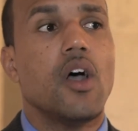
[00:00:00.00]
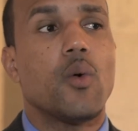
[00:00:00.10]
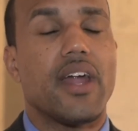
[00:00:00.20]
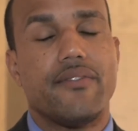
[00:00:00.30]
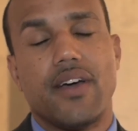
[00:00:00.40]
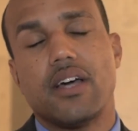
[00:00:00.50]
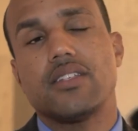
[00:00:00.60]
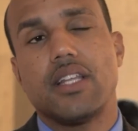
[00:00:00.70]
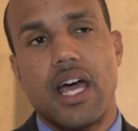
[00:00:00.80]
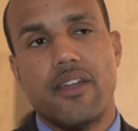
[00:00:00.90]
What I found
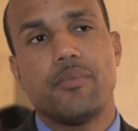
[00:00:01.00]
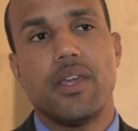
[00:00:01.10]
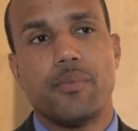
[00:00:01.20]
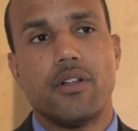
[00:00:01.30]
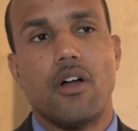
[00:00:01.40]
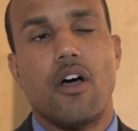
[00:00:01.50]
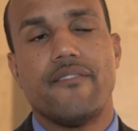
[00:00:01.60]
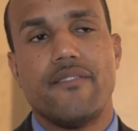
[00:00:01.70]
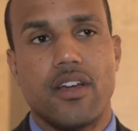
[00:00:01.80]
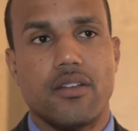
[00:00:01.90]
is a lot of people are
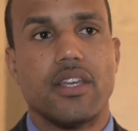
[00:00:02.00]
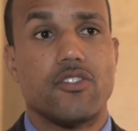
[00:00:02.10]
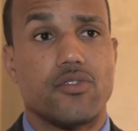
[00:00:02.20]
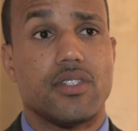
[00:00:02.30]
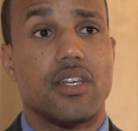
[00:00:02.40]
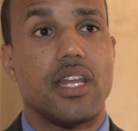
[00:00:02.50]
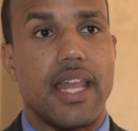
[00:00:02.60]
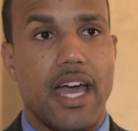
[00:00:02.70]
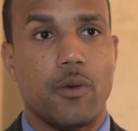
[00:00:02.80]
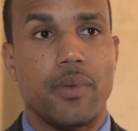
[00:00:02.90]
very interested in
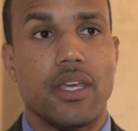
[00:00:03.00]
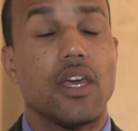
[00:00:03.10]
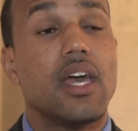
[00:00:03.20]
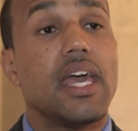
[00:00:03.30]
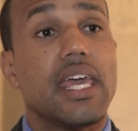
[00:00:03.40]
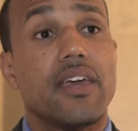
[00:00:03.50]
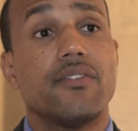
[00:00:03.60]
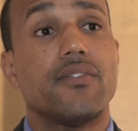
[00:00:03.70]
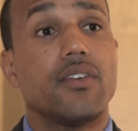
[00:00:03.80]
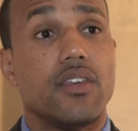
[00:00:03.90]
helping
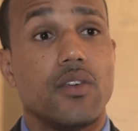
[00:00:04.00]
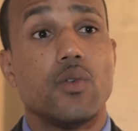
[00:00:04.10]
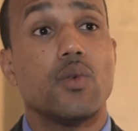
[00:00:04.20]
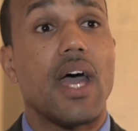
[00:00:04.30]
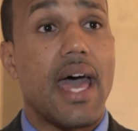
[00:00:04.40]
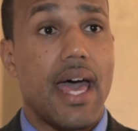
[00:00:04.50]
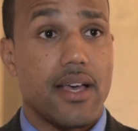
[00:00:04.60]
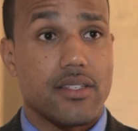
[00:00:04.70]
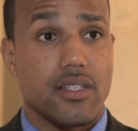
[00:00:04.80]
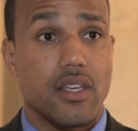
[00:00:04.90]
if you
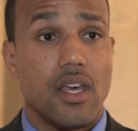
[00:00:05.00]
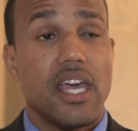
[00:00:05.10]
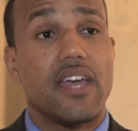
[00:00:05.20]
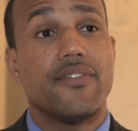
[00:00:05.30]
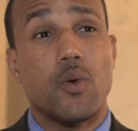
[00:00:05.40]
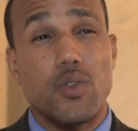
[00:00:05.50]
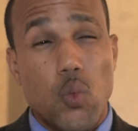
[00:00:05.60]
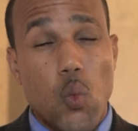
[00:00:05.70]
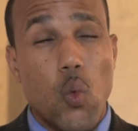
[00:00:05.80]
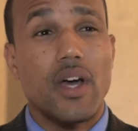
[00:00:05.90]
ask. If there was
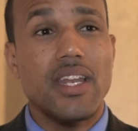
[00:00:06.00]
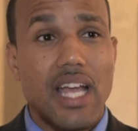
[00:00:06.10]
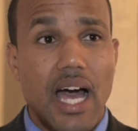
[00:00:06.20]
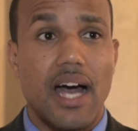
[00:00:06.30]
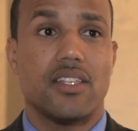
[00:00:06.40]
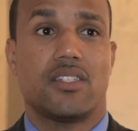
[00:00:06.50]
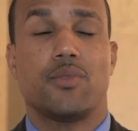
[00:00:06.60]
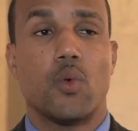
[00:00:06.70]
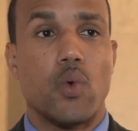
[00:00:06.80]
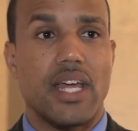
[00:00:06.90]
one
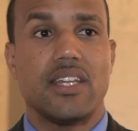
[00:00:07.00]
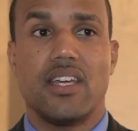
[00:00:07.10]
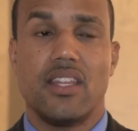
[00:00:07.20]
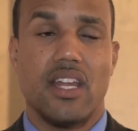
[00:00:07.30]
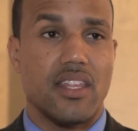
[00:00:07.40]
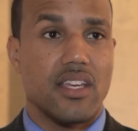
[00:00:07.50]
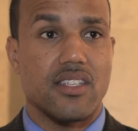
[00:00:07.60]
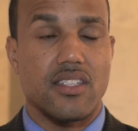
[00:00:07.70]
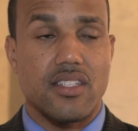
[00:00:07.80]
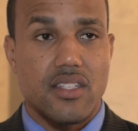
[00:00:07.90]
concept or one idea that I think
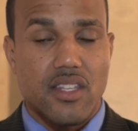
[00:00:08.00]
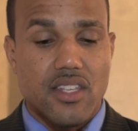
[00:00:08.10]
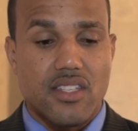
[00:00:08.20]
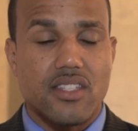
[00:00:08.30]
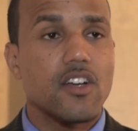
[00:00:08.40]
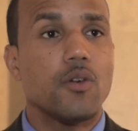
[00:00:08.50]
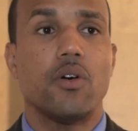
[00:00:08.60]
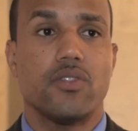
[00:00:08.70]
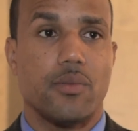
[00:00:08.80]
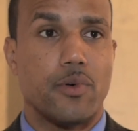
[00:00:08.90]
is the single
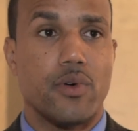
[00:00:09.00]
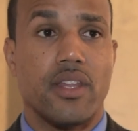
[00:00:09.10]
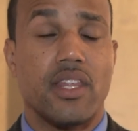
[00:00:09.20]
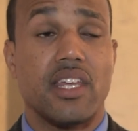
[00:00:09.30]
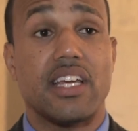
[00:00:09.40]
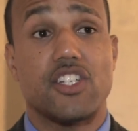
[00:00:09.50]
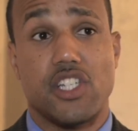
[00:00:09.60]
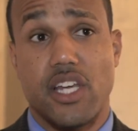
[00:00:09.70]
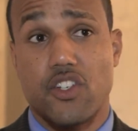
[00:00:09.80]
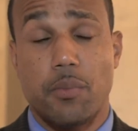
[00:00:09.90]
most important thing that's
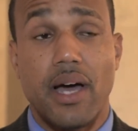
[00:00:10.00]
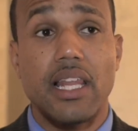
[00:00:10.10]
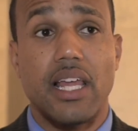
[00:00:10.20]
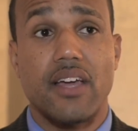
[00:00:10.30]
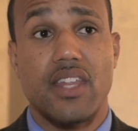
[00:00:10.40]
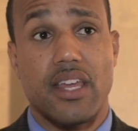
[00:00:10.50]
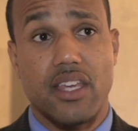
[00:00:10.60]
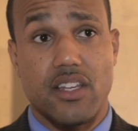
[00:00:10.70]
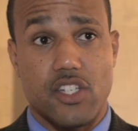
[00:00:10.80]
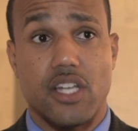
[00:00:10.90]
changed my life, that I
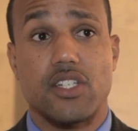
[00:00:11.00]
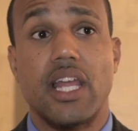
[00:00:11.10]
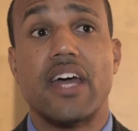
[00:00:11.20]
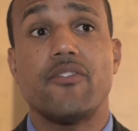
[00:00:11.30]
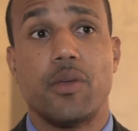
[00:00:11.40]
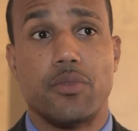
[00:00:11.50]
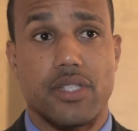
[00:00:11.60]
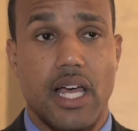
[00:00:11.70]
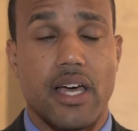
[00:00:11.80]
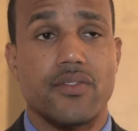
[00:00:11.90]
think can change a lot of people's
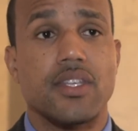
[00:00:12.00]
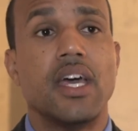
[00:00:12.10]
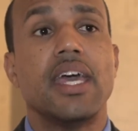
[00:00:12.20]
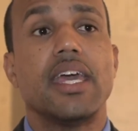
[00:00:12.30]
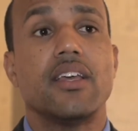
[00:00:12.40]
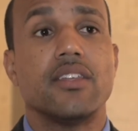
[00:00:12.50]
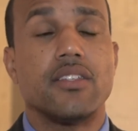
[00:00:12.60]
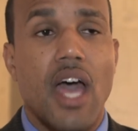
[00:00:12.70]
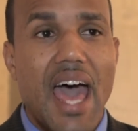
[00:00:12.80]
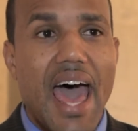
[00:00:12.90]
lives,
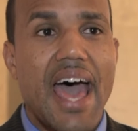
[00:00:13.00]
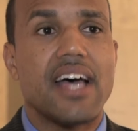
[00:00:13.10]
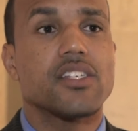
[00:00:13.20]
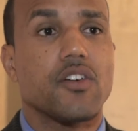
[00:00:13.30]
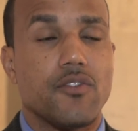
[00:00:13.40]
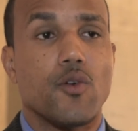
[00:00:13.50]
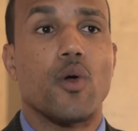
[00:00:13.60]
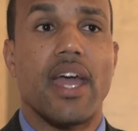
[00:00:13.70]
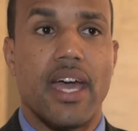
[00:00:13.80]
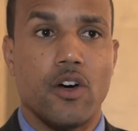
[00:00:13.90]
is ask
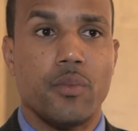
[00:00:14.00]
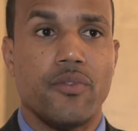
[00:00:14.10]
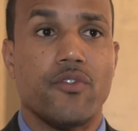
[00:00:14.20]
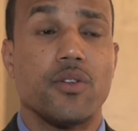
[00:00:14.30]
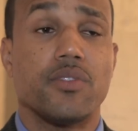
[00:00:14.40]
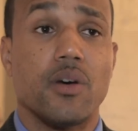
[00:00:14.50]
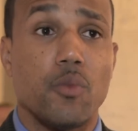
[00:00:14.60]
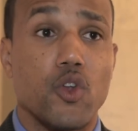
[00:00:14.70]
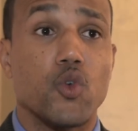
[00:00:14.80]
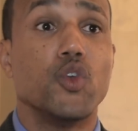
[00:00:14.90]
for help from
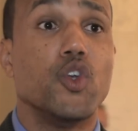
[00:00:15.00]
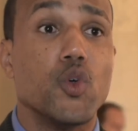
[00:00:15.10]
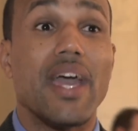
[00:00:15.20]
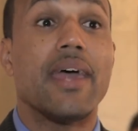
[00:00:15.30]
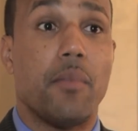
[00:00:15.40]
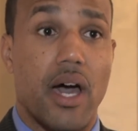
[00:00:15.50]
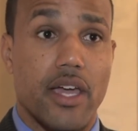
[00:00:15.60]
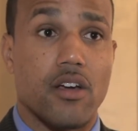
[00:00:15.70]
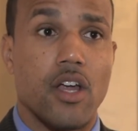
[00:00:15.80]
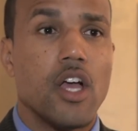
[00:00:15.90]
someone who you
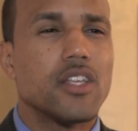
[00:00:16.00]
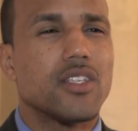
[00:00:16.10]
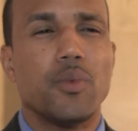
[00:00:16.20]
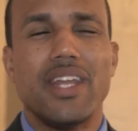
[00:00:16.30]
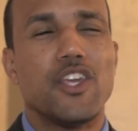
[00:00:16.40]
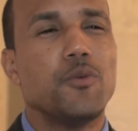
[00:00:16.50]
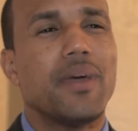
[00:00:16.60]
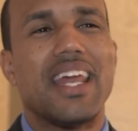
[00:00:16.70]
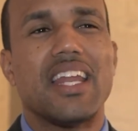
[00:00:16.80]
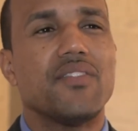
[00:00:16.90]
admire. Someone that you
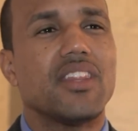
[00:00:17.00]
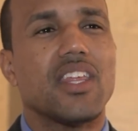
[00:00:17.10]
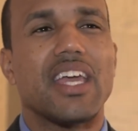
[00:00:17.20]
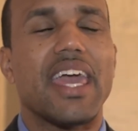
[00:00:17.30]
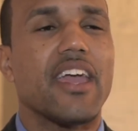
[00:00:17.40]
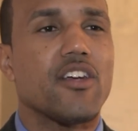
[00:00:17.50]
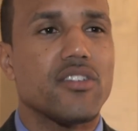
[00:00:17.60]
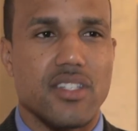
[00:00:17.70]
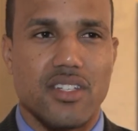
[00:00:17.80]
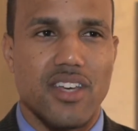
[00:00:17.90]
may not even think
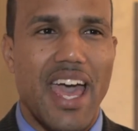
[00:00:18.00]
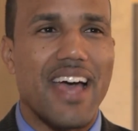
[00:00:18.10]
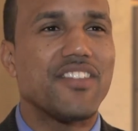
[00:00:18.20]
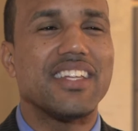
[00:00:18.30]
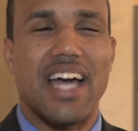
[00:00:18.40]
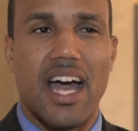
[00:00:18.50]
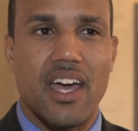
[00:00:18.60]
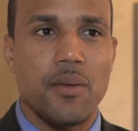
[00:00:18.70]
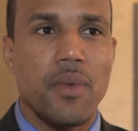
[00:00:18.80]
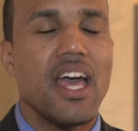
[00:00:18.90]
cares to have the
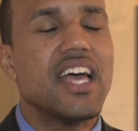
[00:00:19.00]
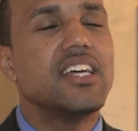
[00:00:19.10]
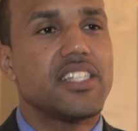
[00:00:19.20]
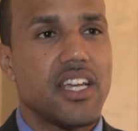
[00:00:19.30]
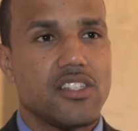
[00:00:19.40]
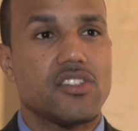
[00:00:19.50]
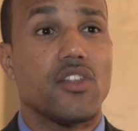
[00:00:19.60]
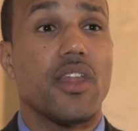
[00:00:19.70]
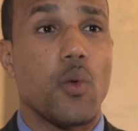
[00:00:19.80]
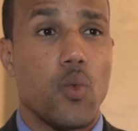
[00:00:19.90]
time. Chances
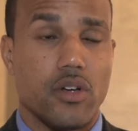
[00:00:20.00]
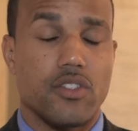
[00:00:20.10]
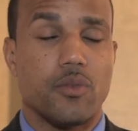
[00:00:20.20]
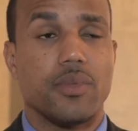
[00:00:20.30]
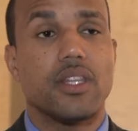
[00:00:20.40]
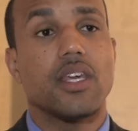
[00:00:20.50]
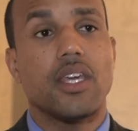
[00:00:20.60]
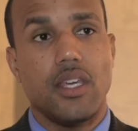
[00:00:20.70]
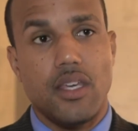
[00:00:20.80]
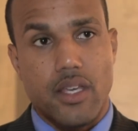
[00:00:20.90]
are they want to, but the
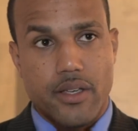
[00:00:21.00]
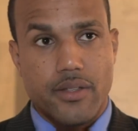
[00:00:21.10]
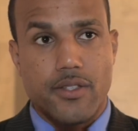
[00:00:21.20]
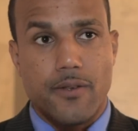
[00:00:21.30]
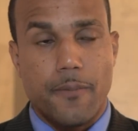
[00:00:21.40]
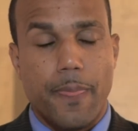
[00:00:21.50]
key is